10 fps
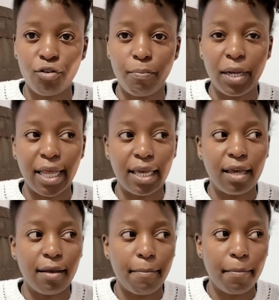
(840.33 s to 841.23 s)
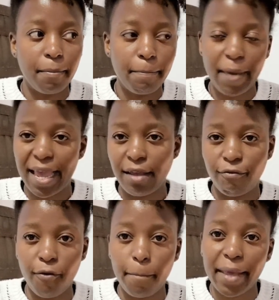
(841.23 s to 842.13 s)
to be like paying
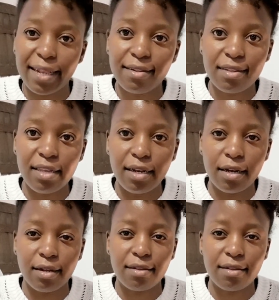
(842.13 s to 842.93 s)
for pet sitting